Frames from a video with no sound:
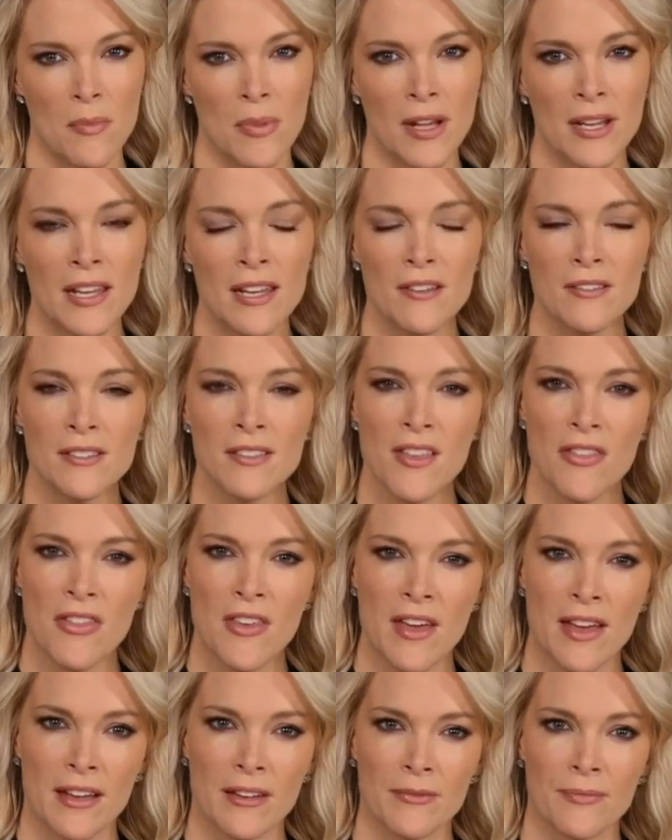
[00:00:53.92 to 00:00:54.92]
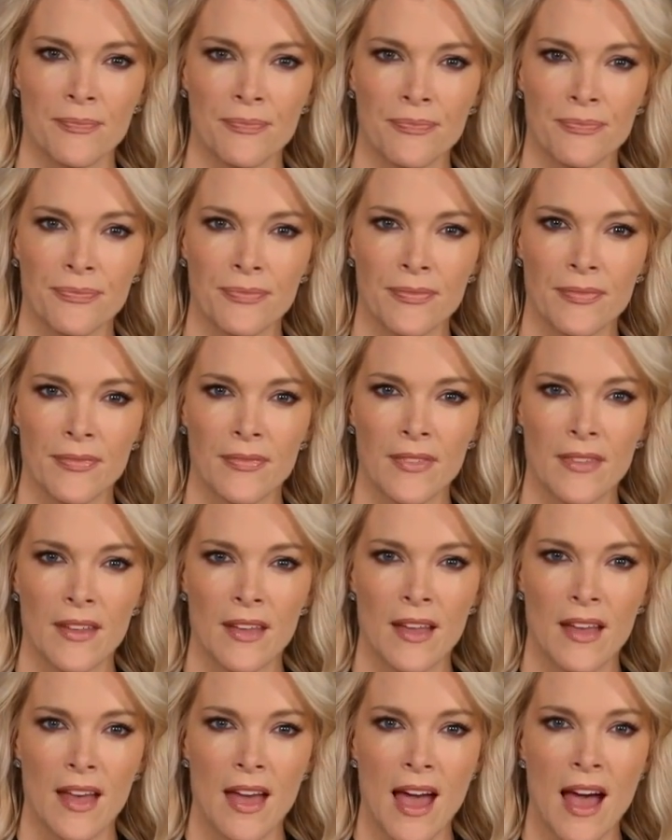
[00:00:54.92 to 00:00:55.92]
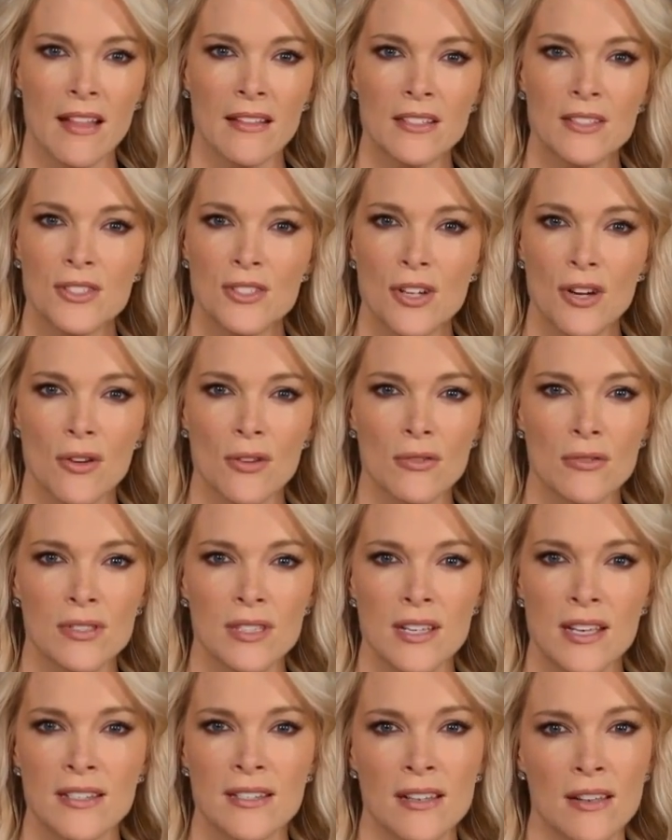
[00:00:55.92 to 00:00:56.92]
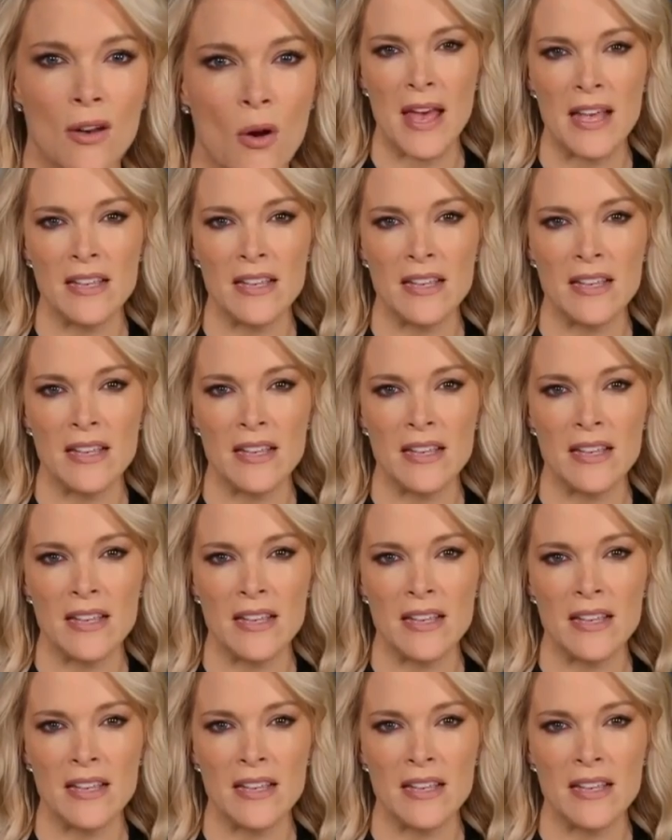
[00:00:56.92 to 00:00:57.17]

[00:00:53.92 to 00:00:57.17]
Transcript: But here's the thing Alex Jones is not